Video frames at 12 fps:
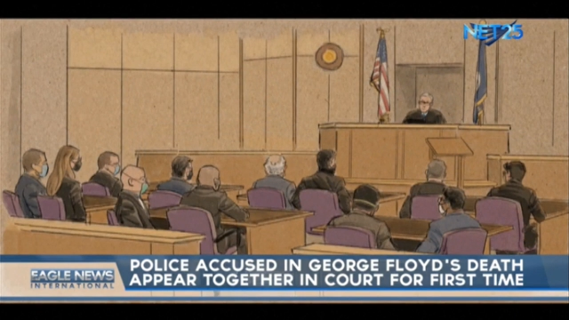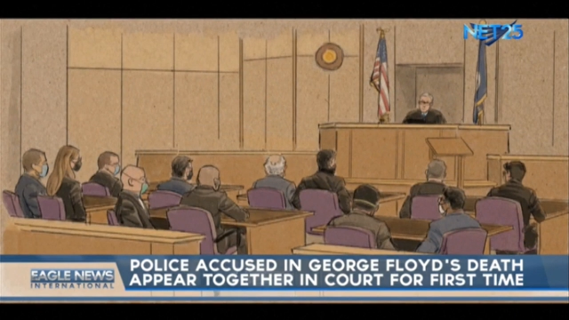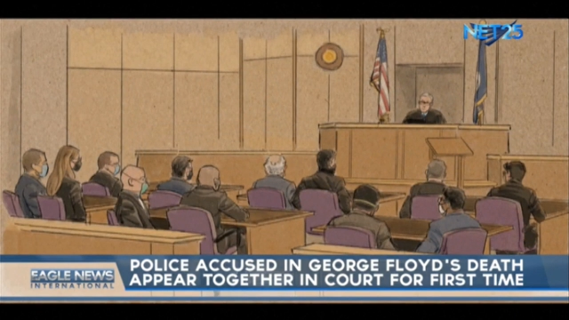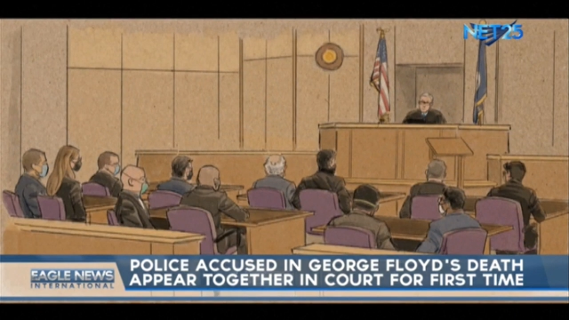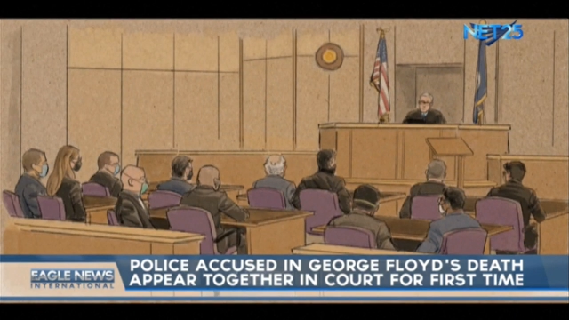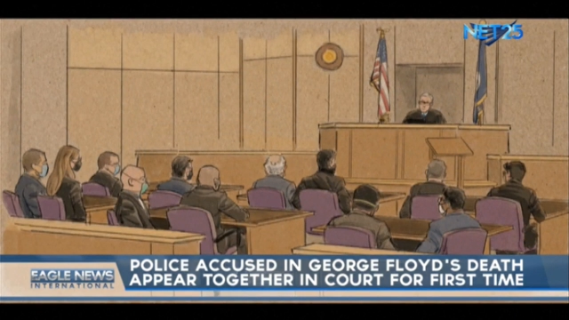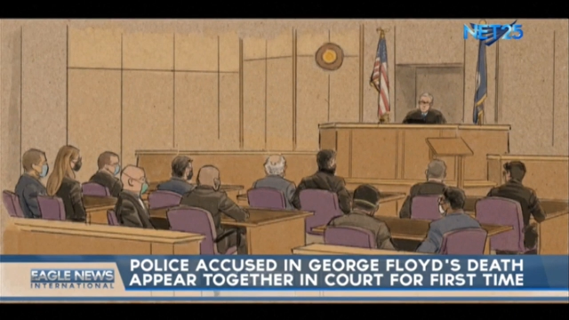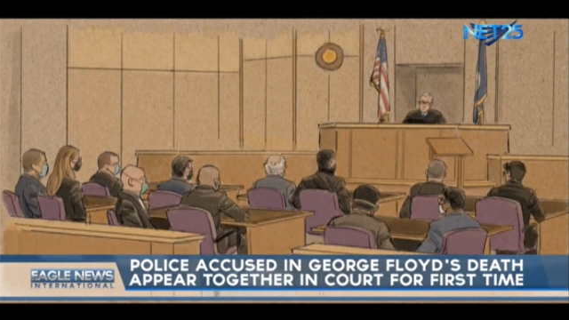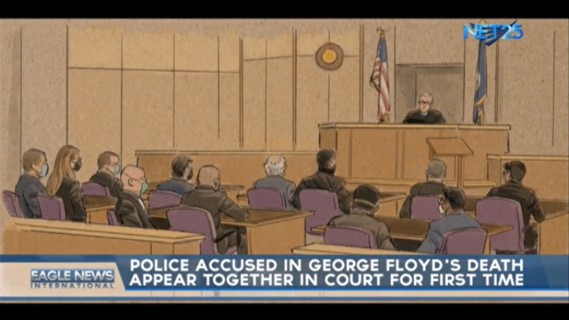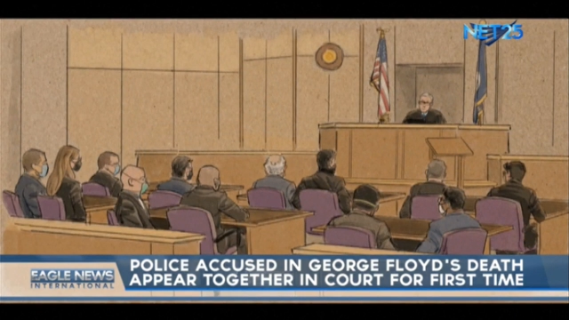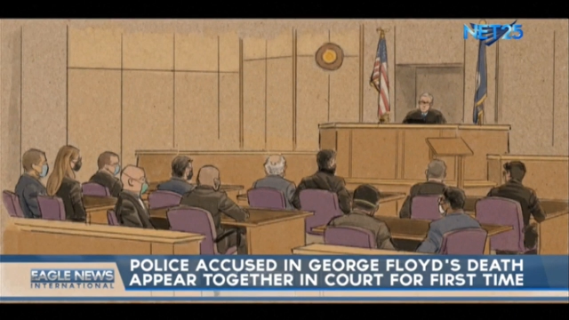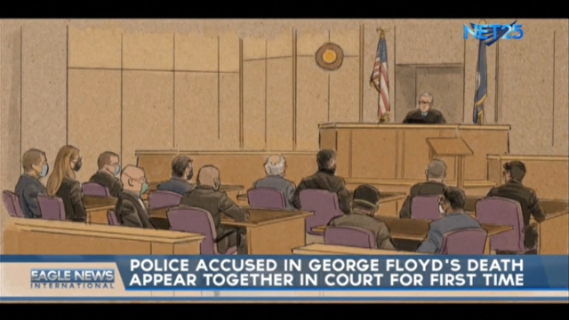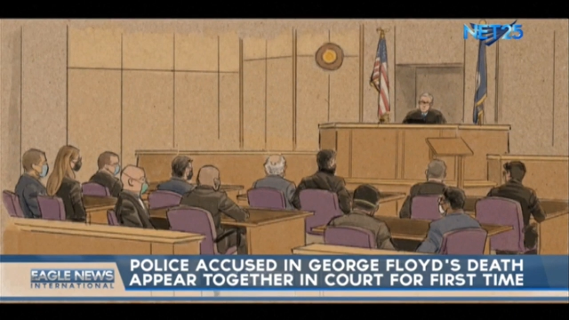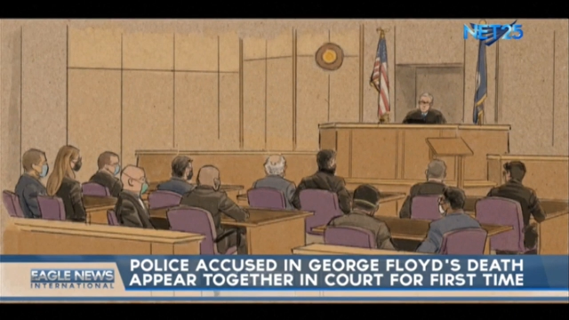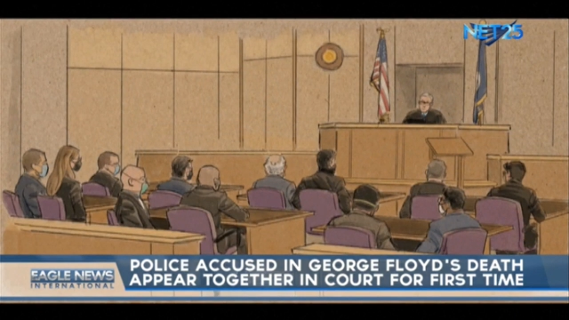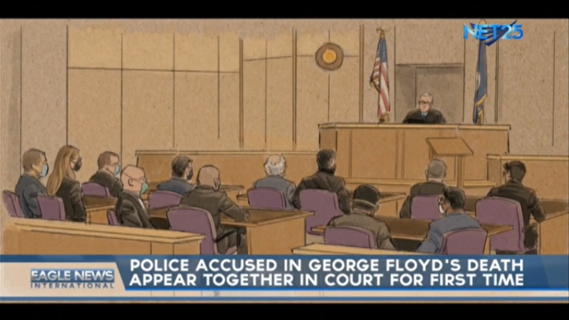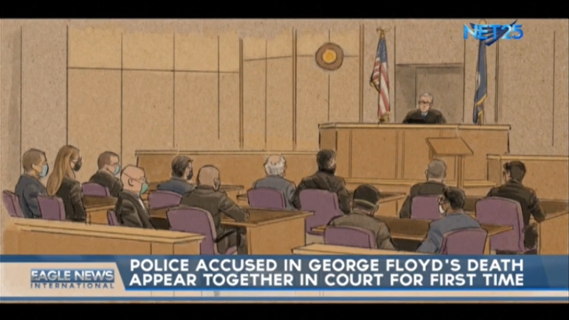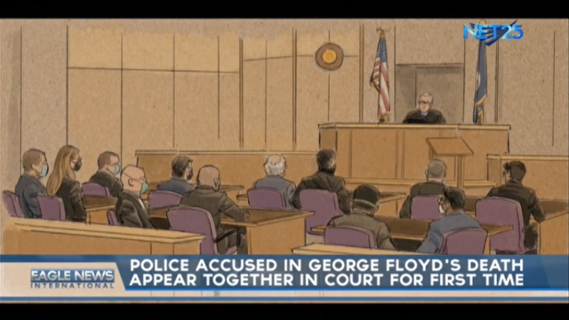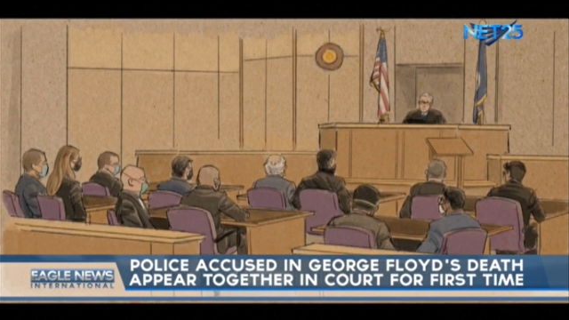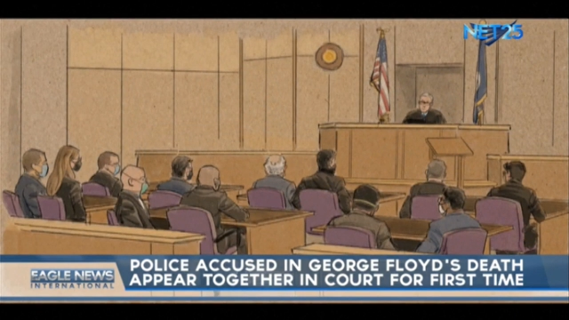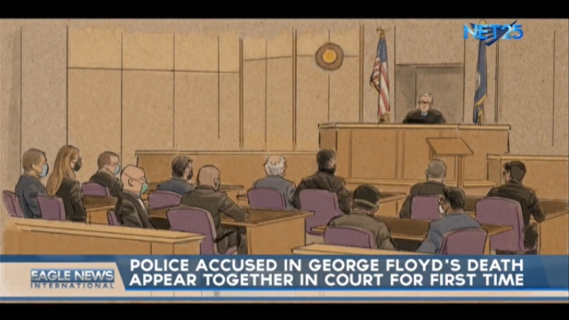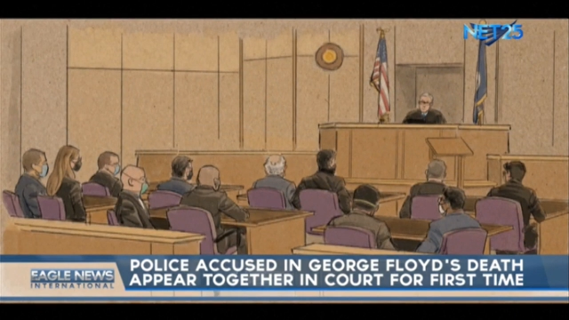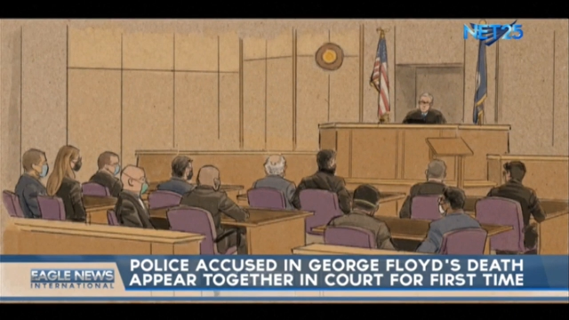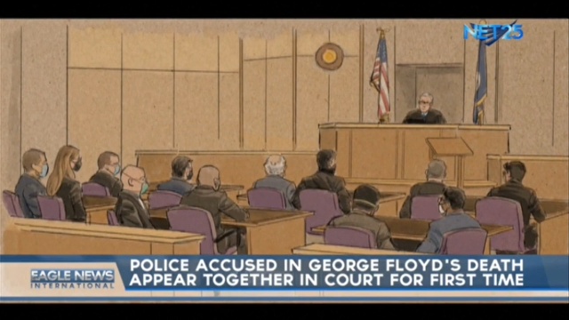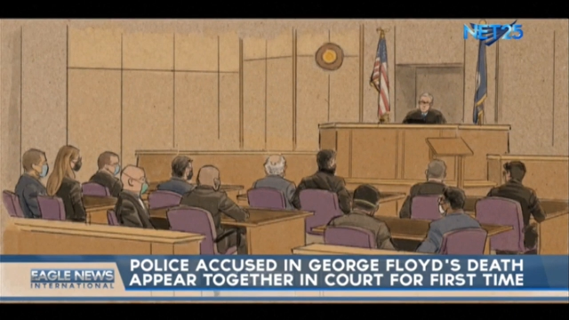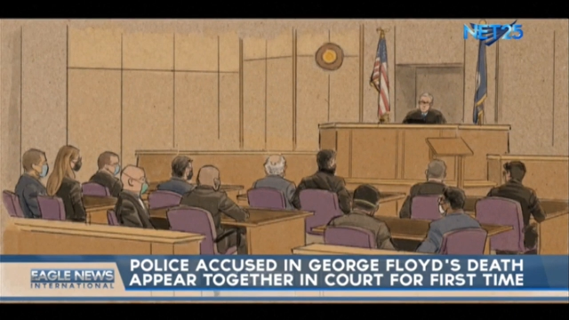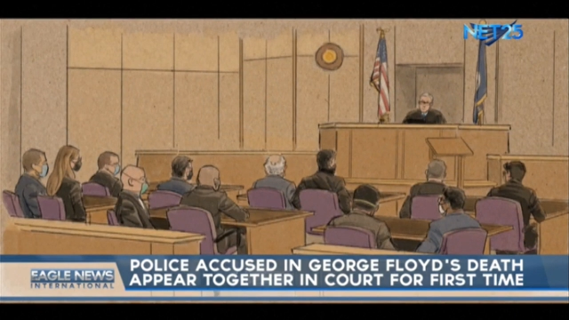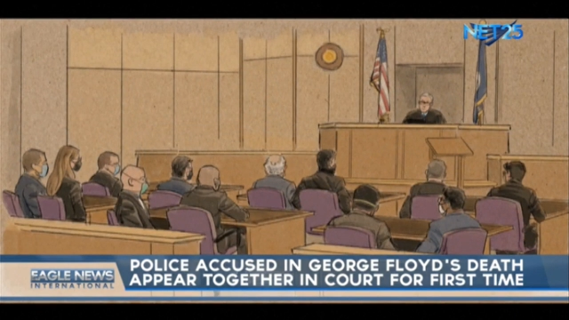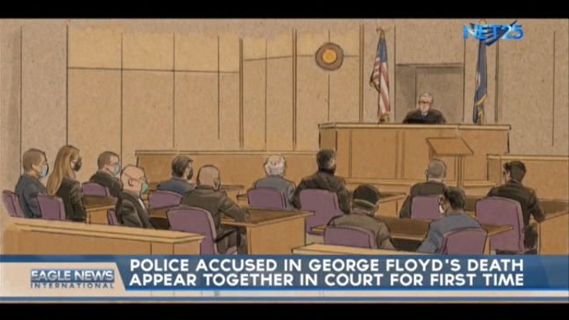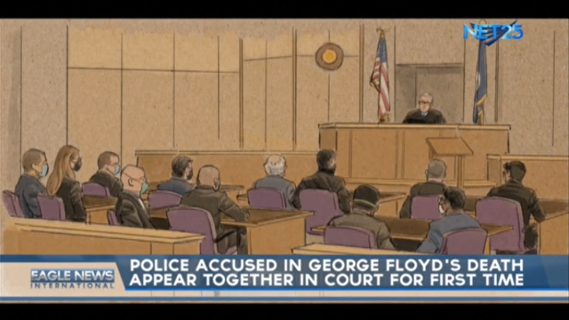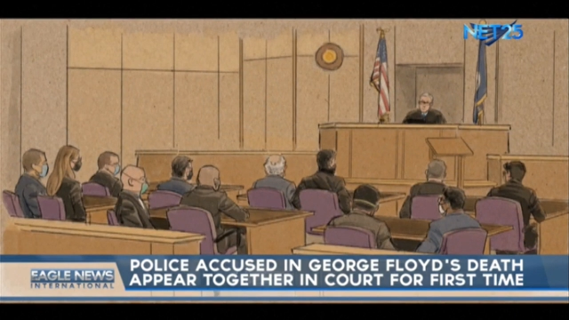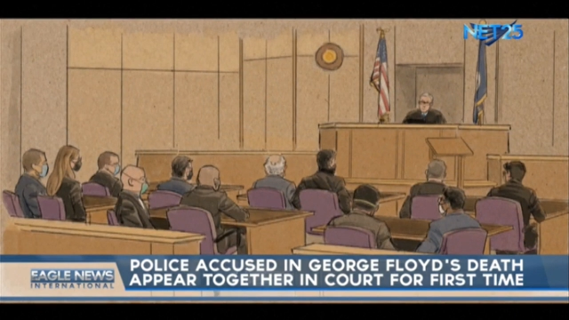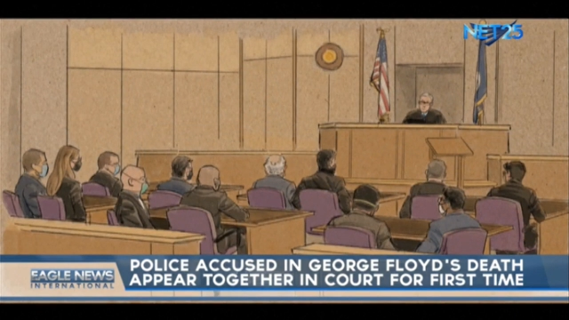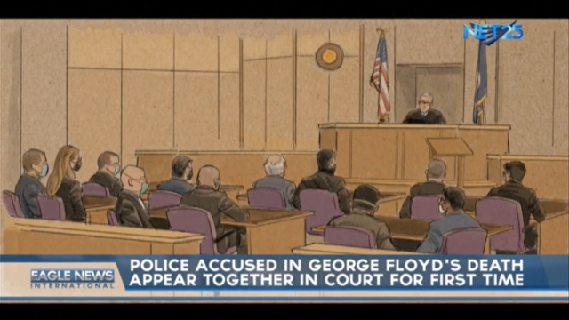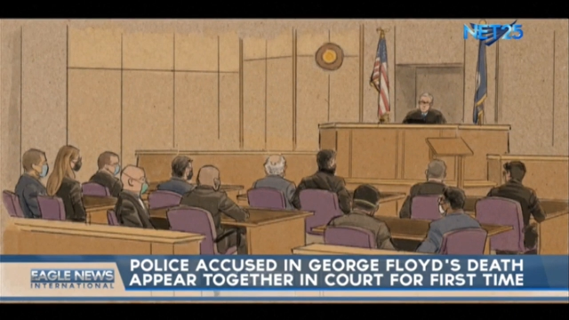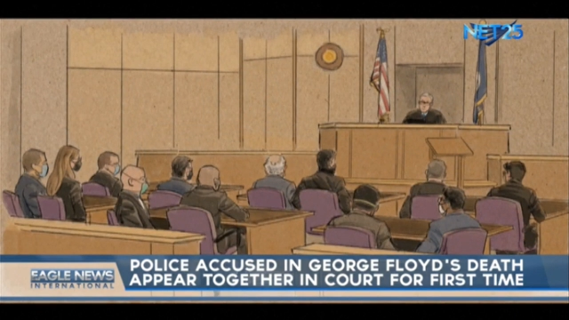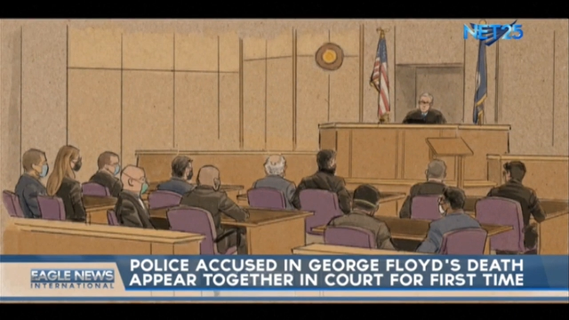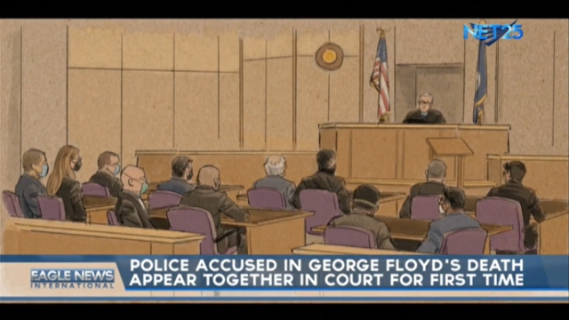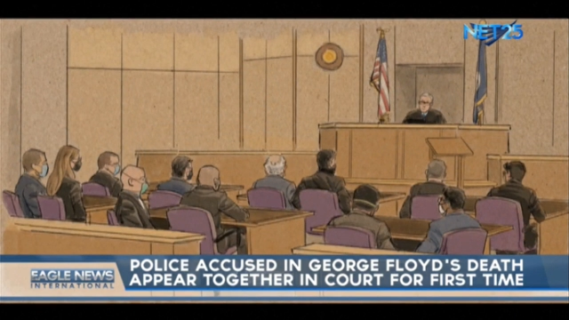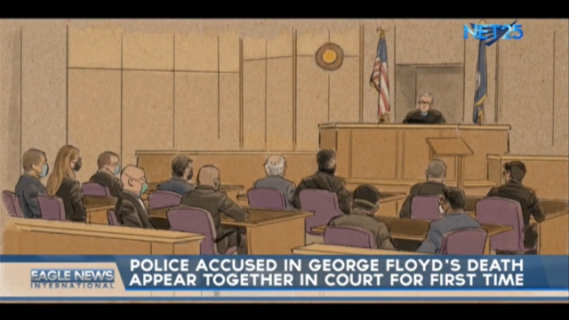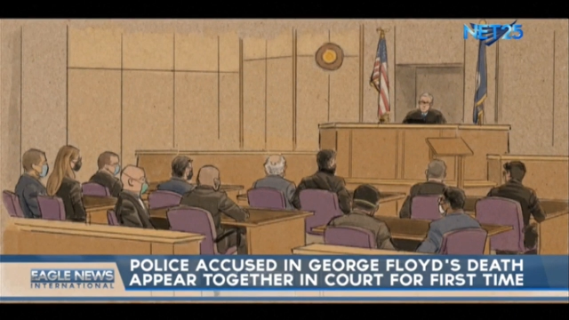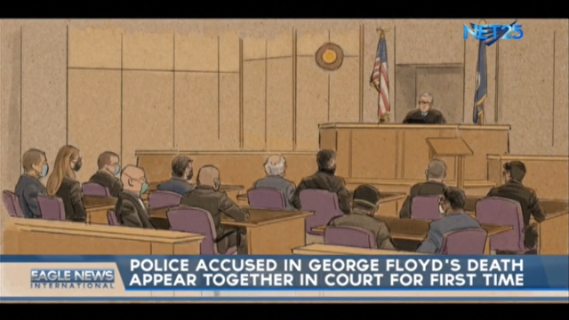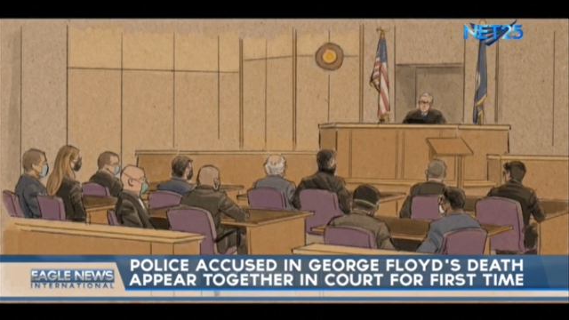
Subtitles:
(no speaker visible)